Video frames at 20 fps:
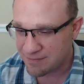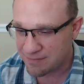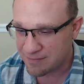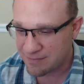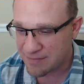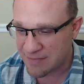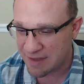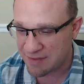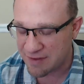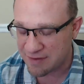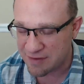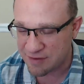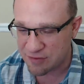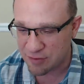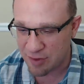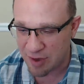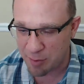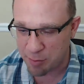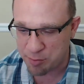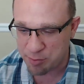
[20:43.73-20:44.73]
I think these
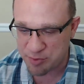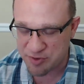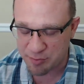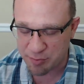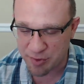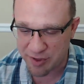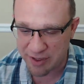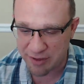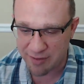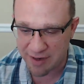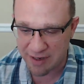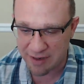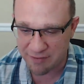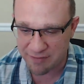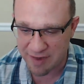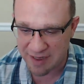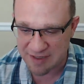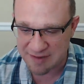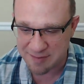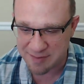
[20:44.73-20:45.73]
are all some pretty great
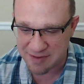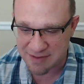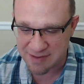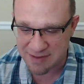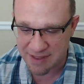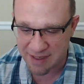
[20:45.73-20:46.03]
advancements